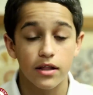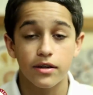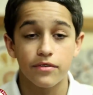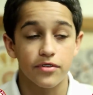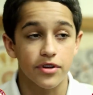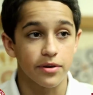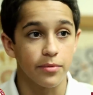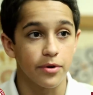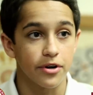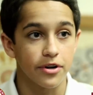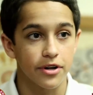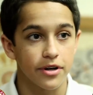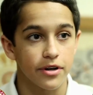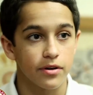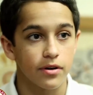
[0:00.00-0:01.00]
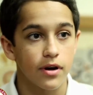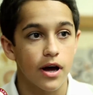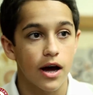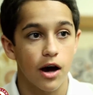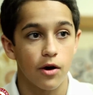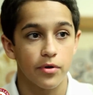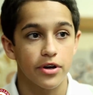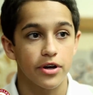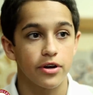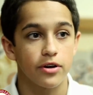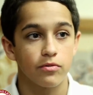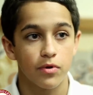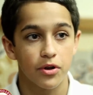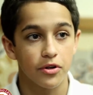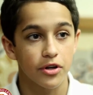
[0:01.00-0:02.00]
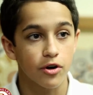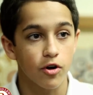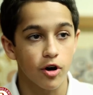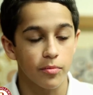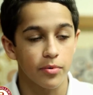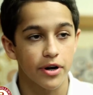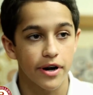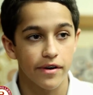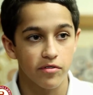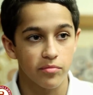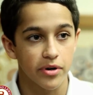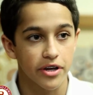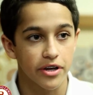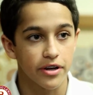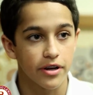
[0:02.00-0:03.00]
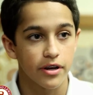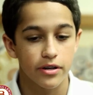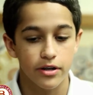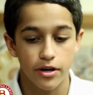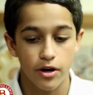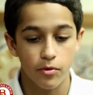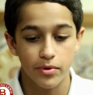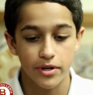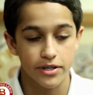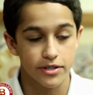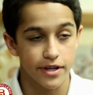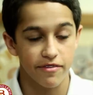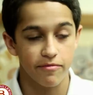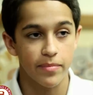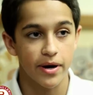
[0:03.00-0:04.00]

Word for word: love the community, how we really incorporate everybody. Nobody's left